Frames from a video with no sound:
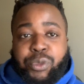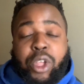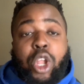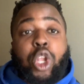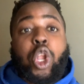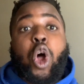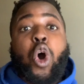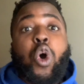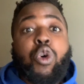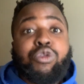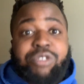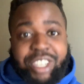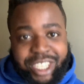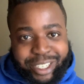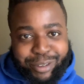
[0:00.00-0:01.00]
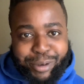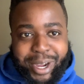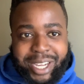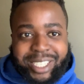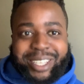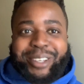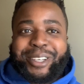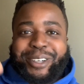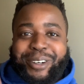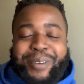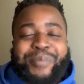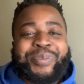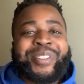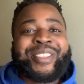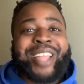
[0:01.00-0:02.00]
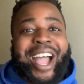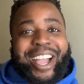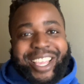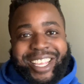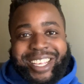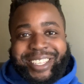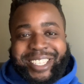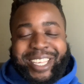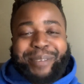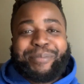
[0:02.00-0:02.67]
low risk ways, there you go. Not easy,